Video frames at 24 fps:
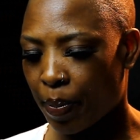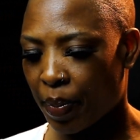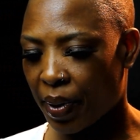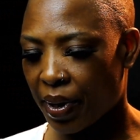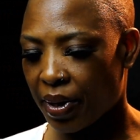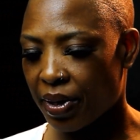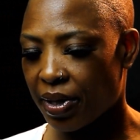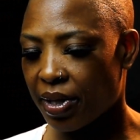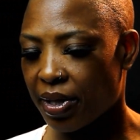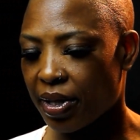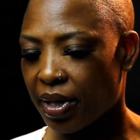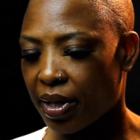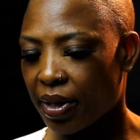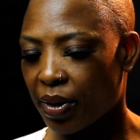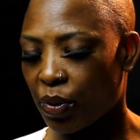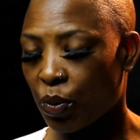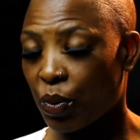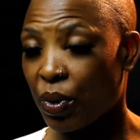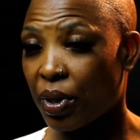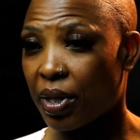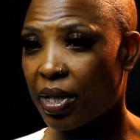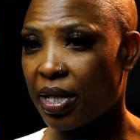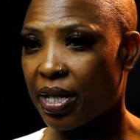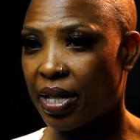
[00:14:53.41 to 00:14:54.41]
person
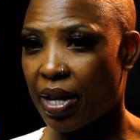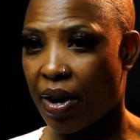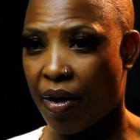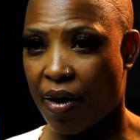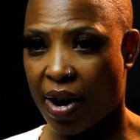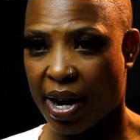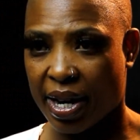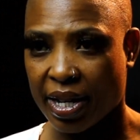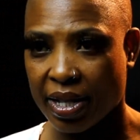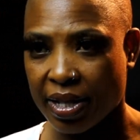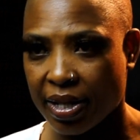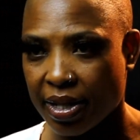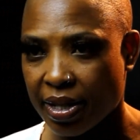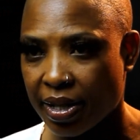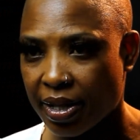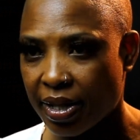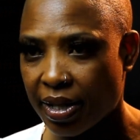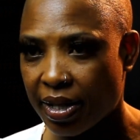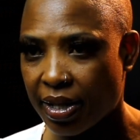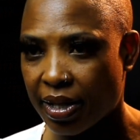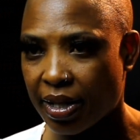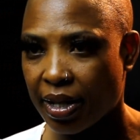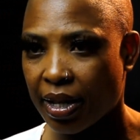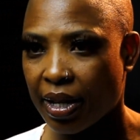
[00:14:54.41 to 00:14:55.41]
with
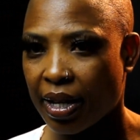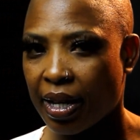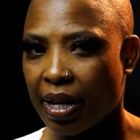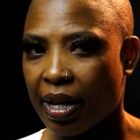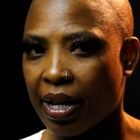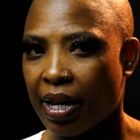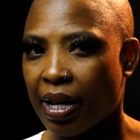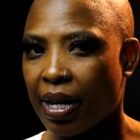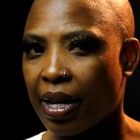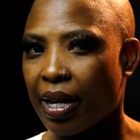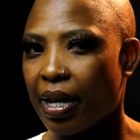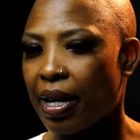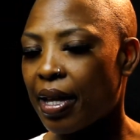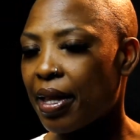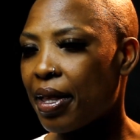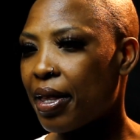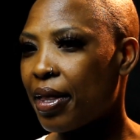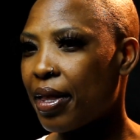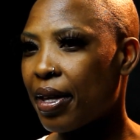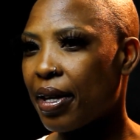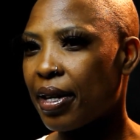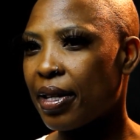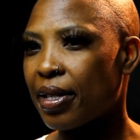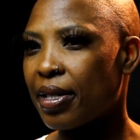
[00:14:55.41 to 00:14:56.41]
psoriasis
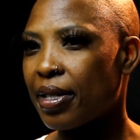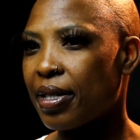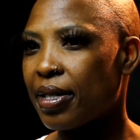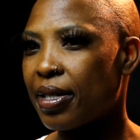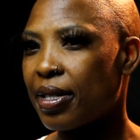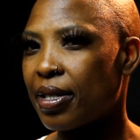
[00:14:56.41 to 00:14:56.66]
that